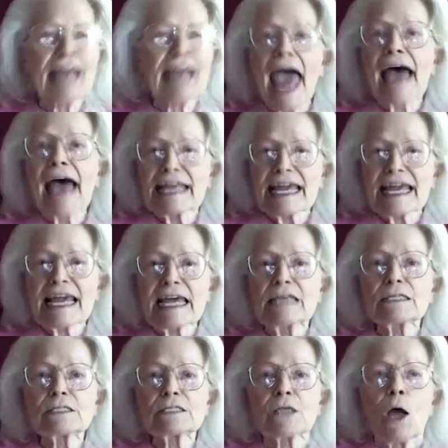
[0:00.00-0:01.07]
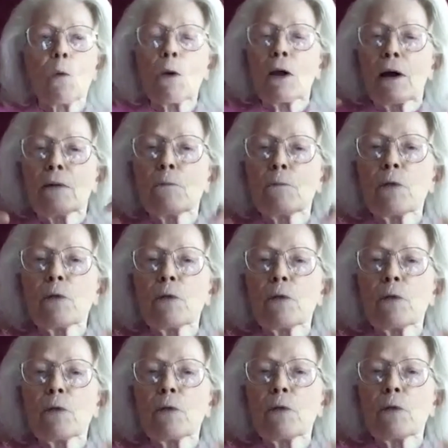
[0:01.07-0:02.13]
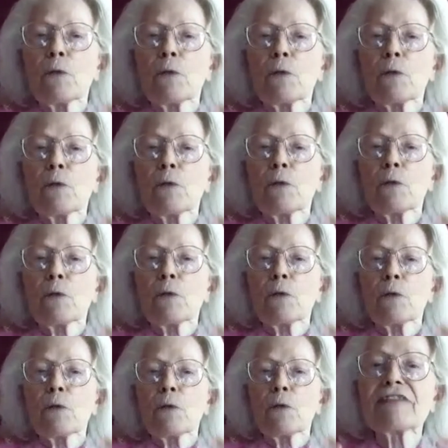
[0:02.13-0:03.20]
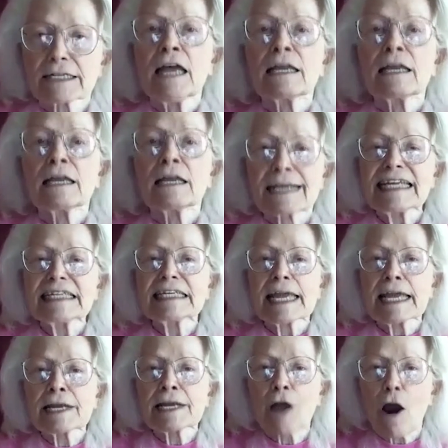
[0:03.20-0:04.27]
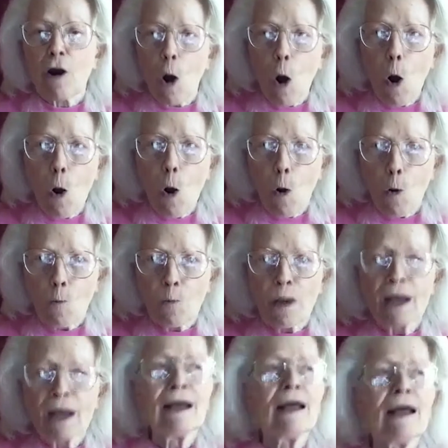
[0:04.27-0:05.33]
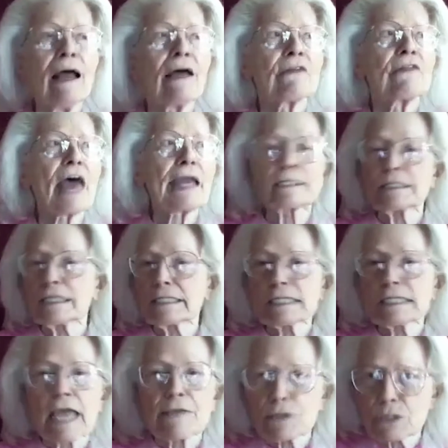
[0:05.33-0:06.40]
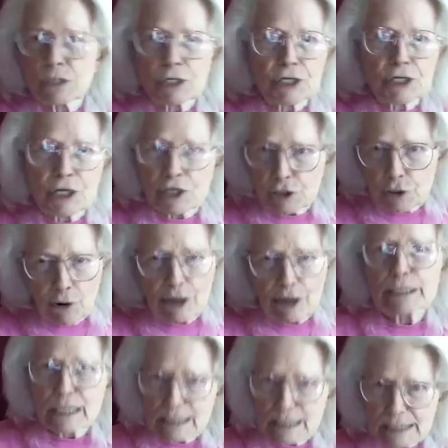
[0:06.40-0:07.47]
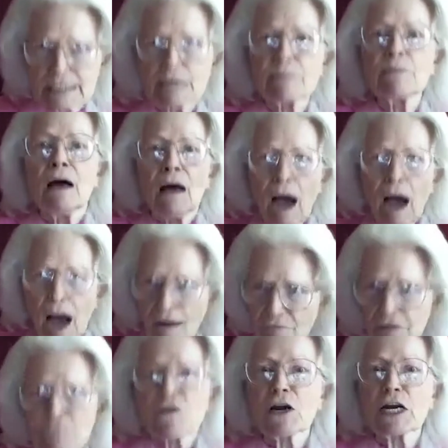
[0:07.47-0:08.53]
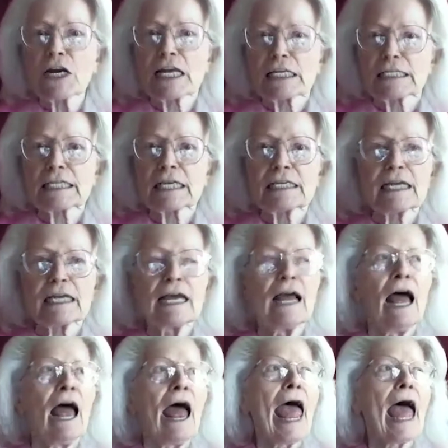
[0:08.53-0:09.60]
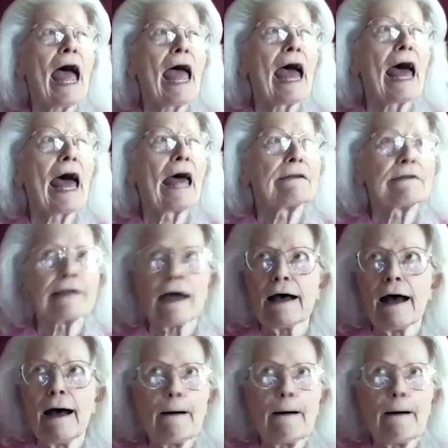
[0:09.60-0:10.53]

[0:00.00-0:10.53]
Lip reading: that is, we had the ducts cleaned in our home. That is to say, the circulatory system of the furnace. And